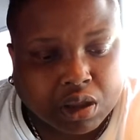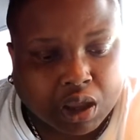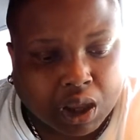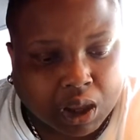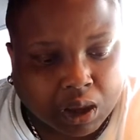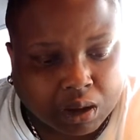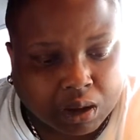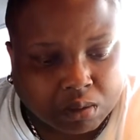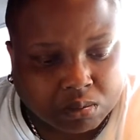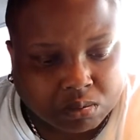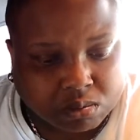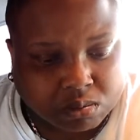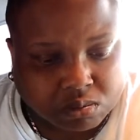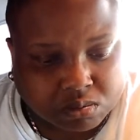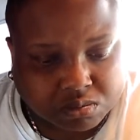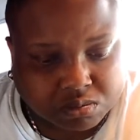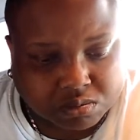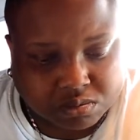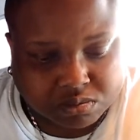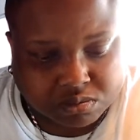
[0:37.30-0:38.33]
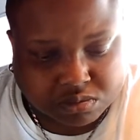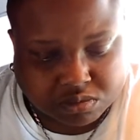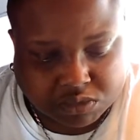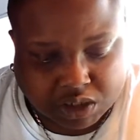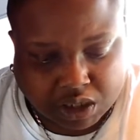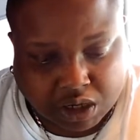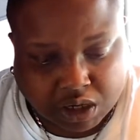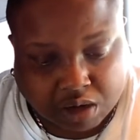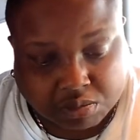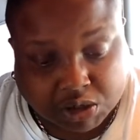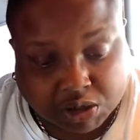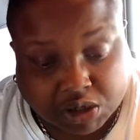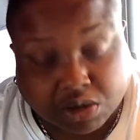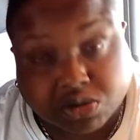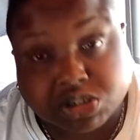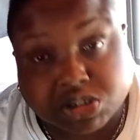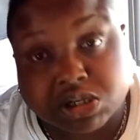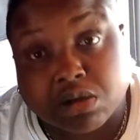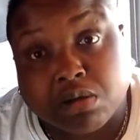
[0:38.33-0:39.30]
Um, and I'm gonna
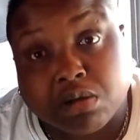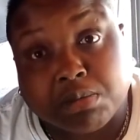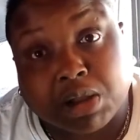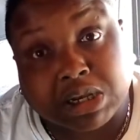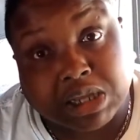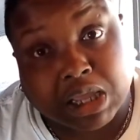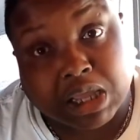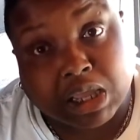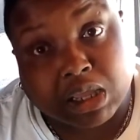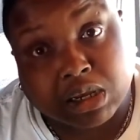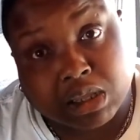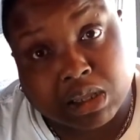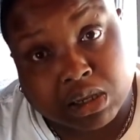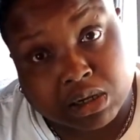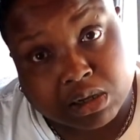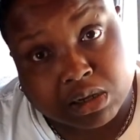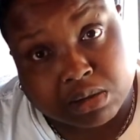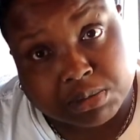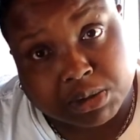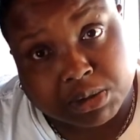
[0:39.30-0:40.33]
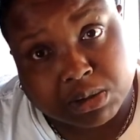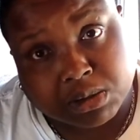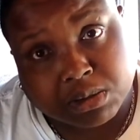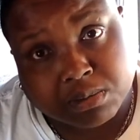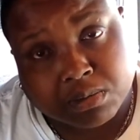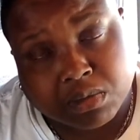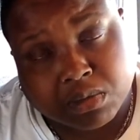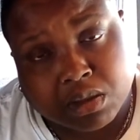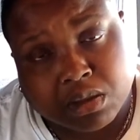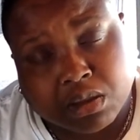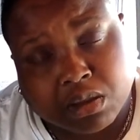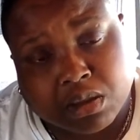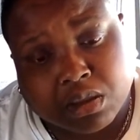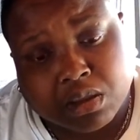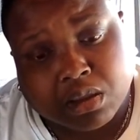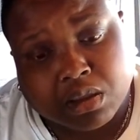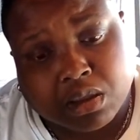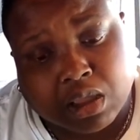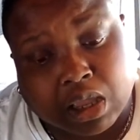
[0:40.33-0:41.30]
go stay with my dad in Lubbock,
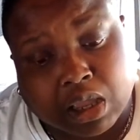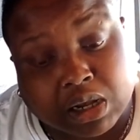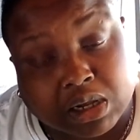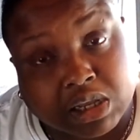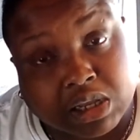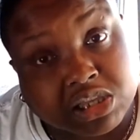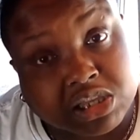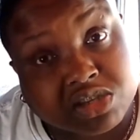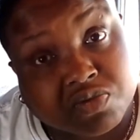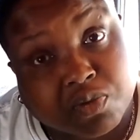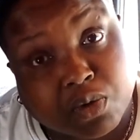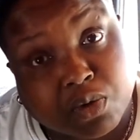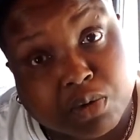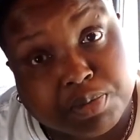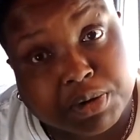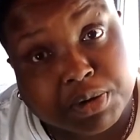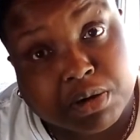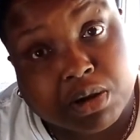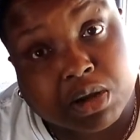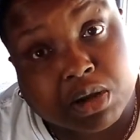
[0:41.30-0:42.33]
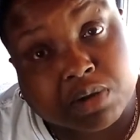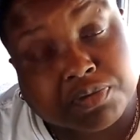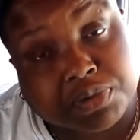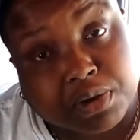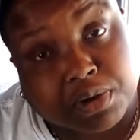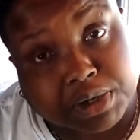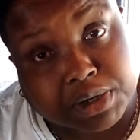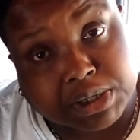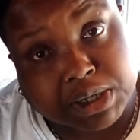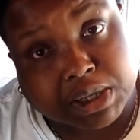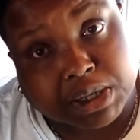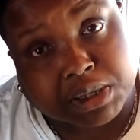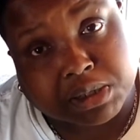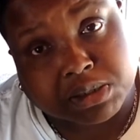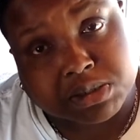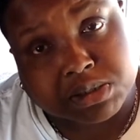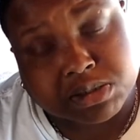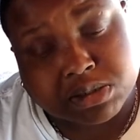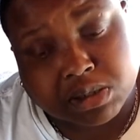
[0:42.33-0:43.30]
at least for a period of 30
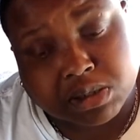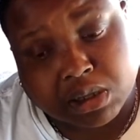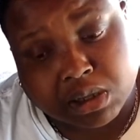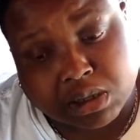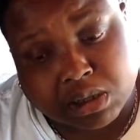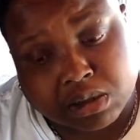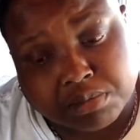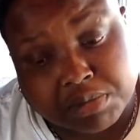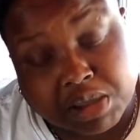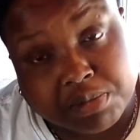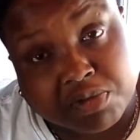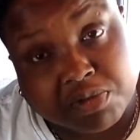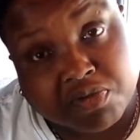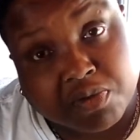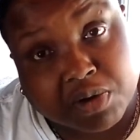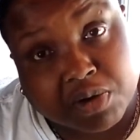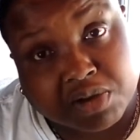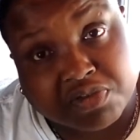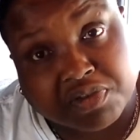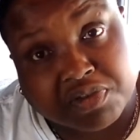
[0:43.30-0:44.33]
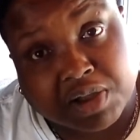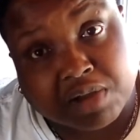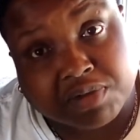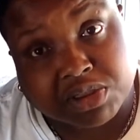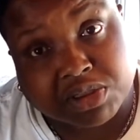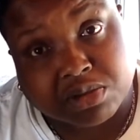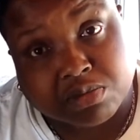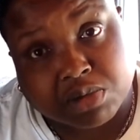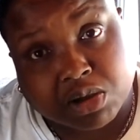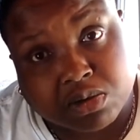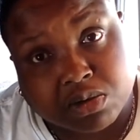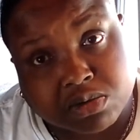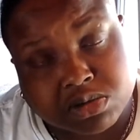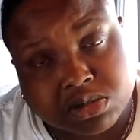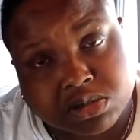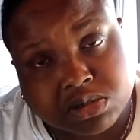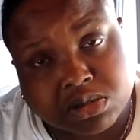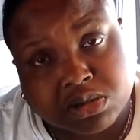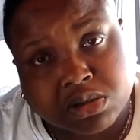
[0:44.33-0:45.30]
days, um, maybe 45 at the
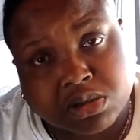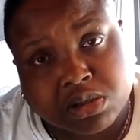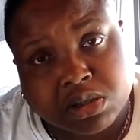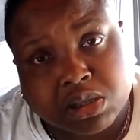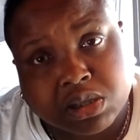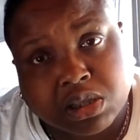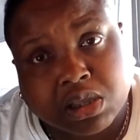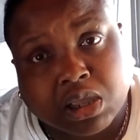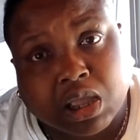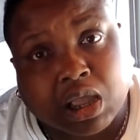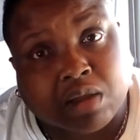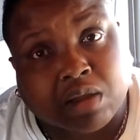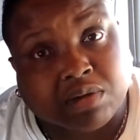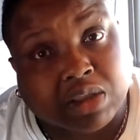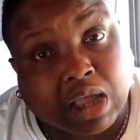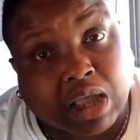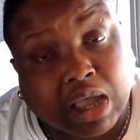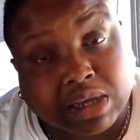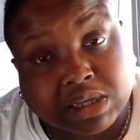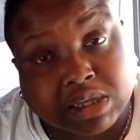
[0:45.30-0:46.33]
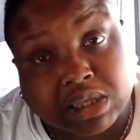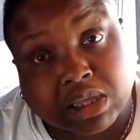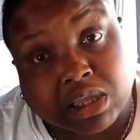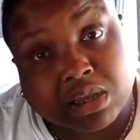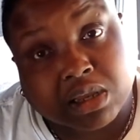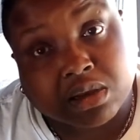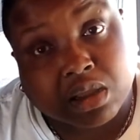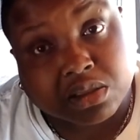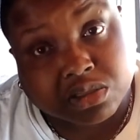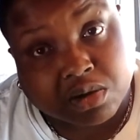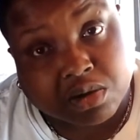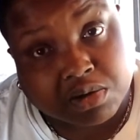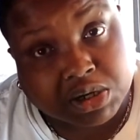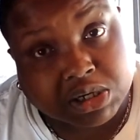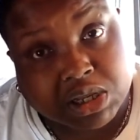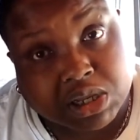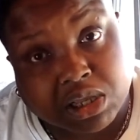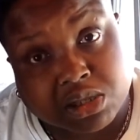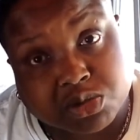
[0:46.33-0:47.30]
most. I've got to get
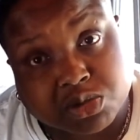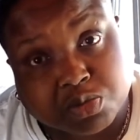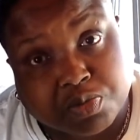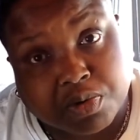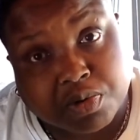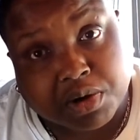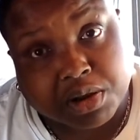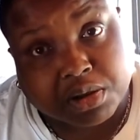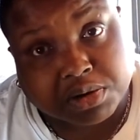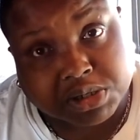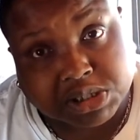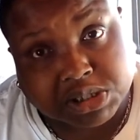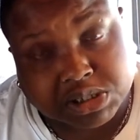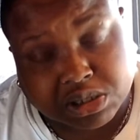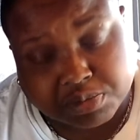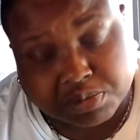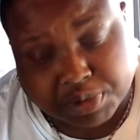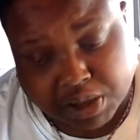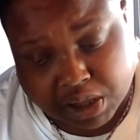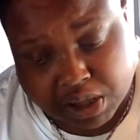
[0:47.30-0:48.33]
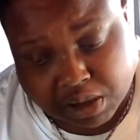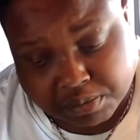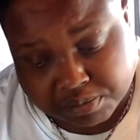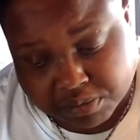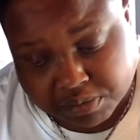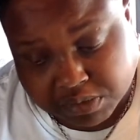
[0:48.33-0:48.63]
30 days reporting on the CPAP.